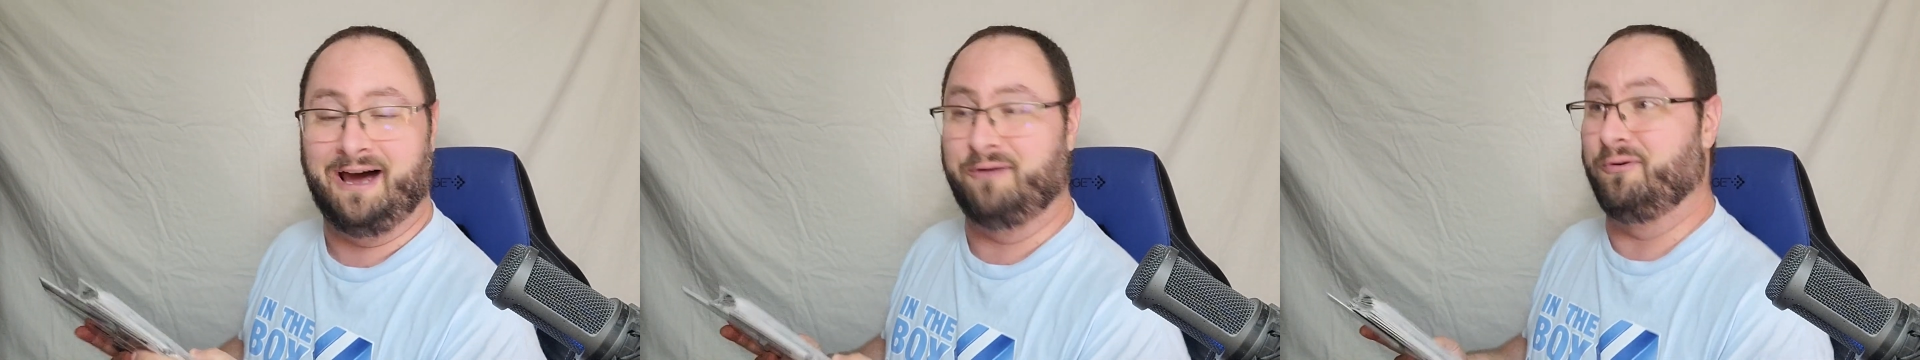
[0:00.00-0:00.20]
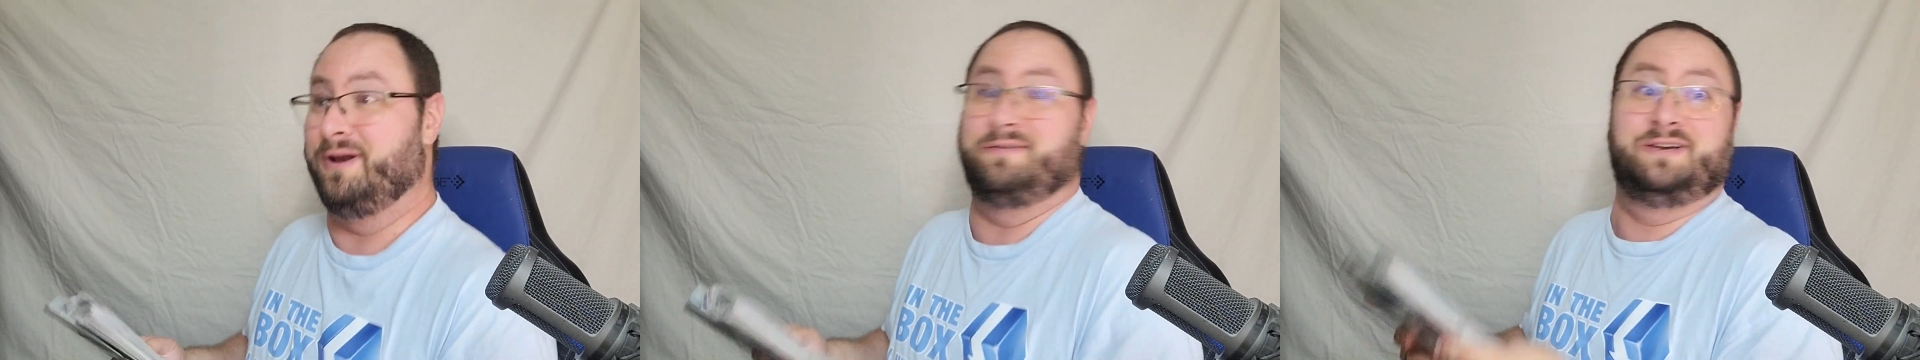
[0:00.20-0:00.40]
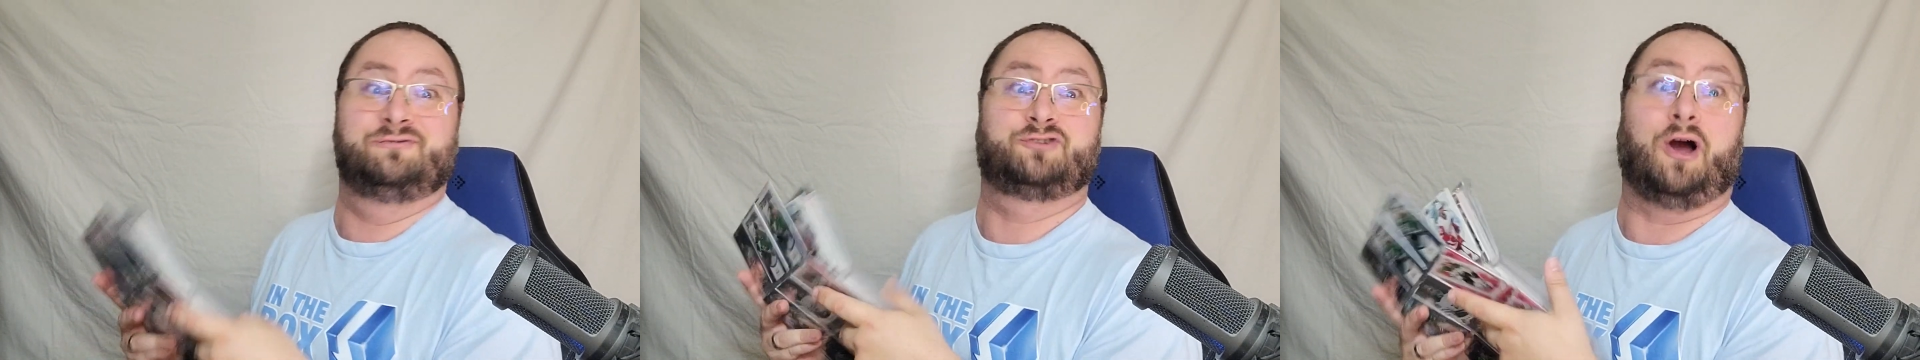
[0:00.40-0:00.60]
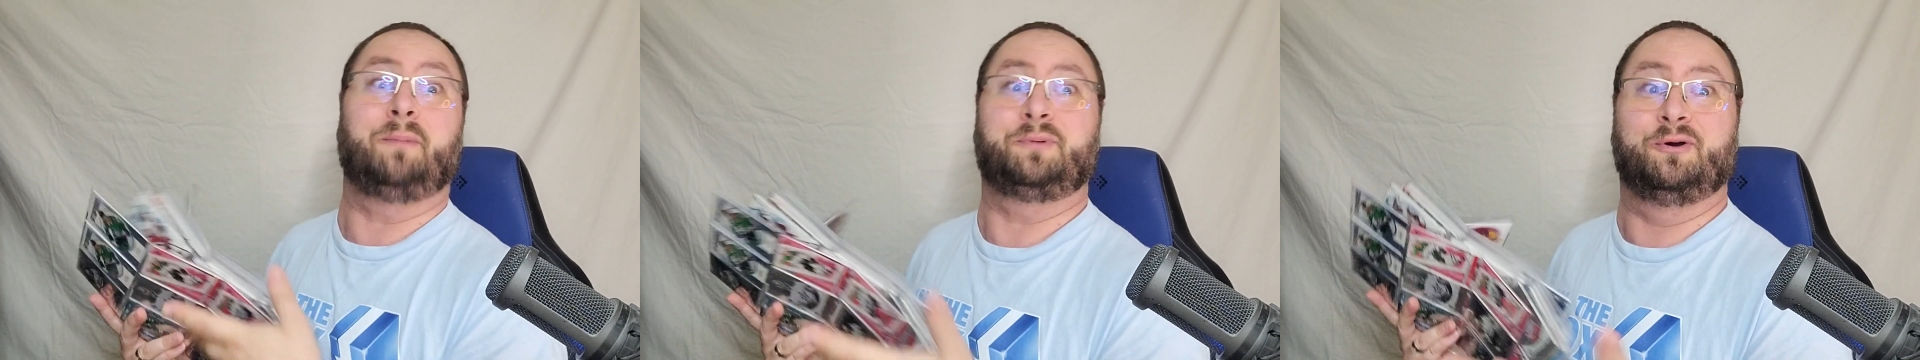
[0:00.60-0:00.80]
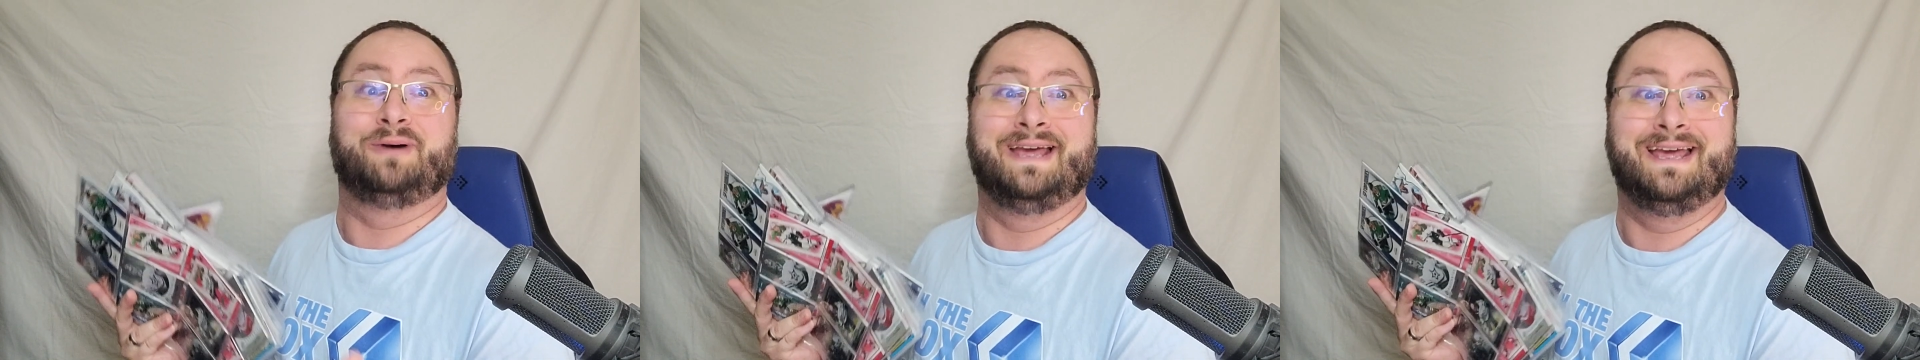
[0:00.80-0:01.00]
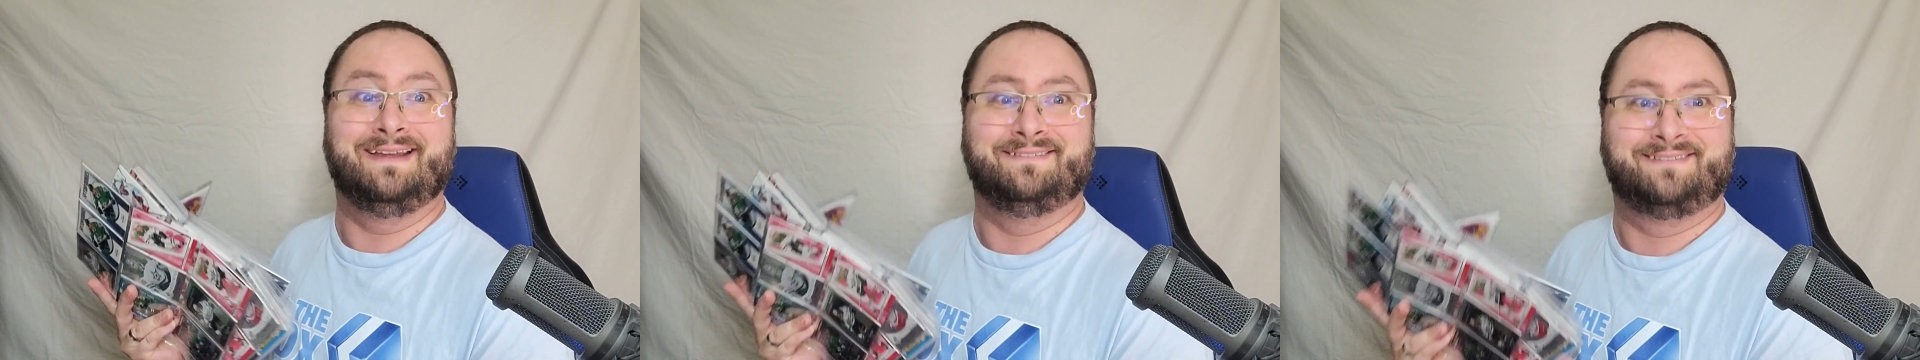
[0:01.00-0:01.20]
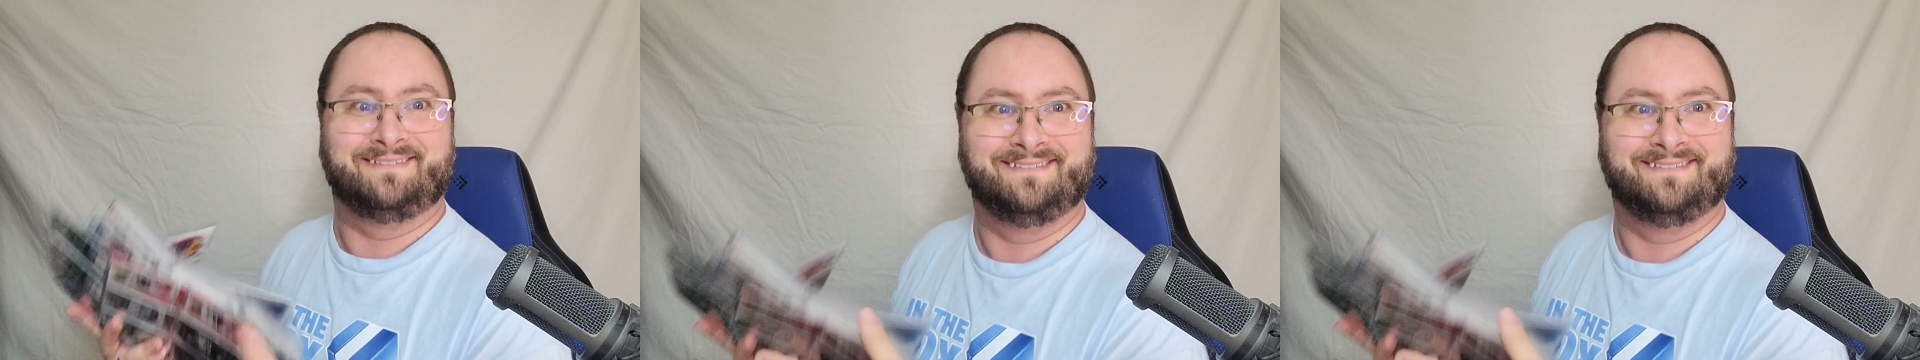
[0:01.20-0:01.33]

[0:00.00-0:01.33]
won't even drop you a hint.